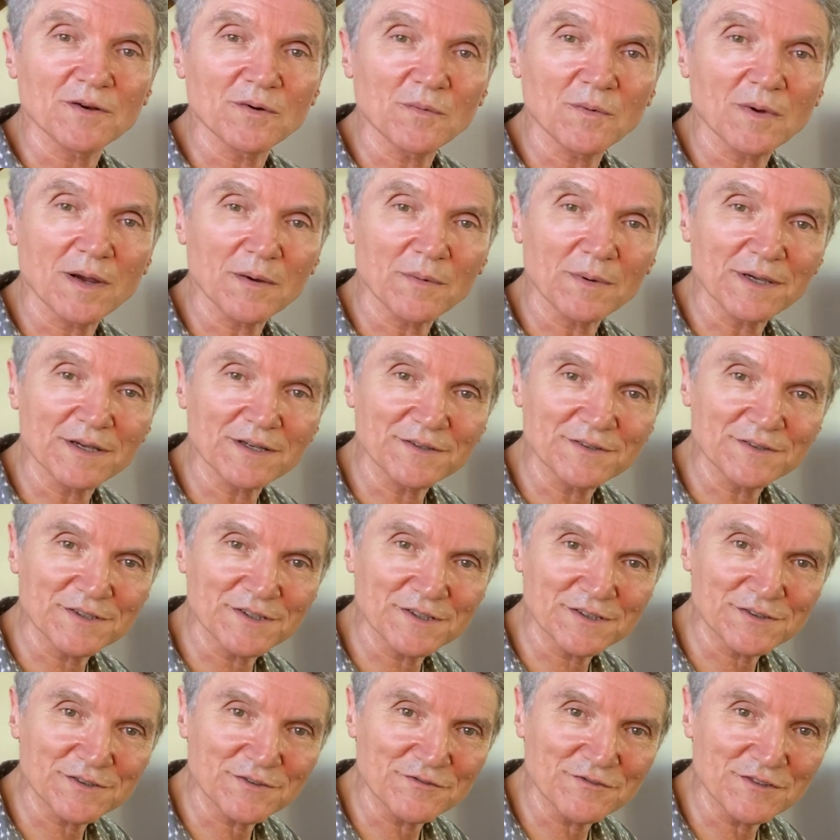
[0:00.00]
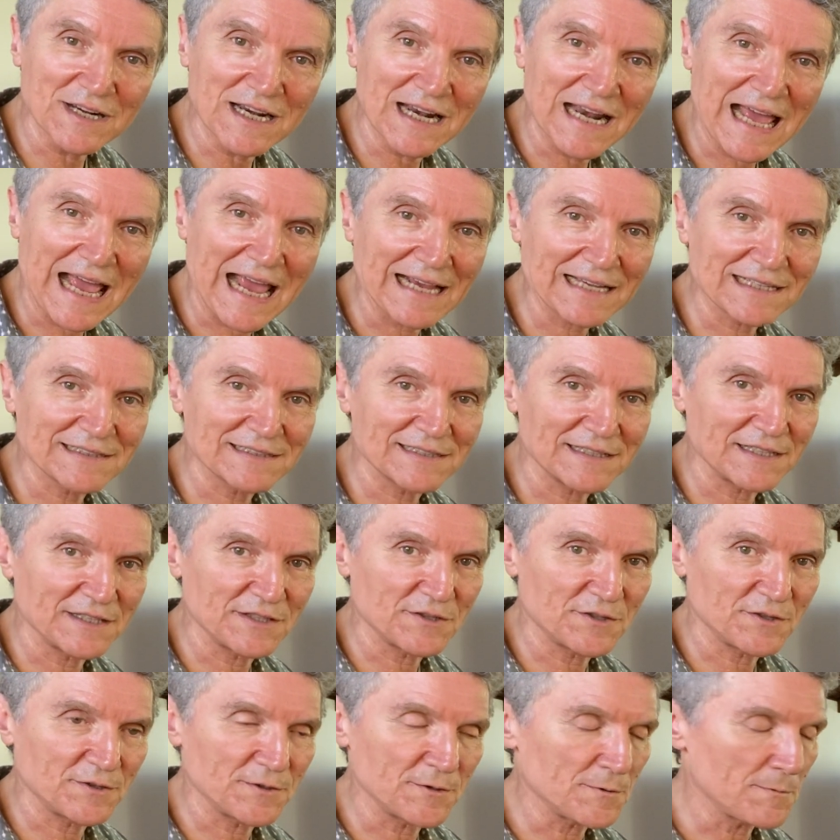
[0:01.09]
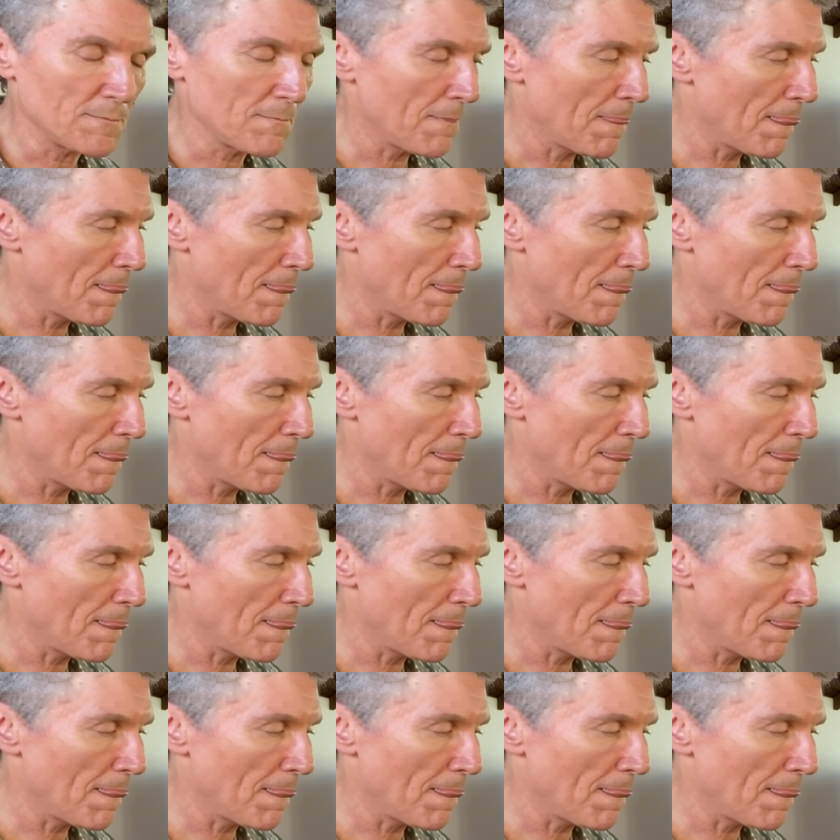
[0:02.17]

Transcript: where we can just relax into.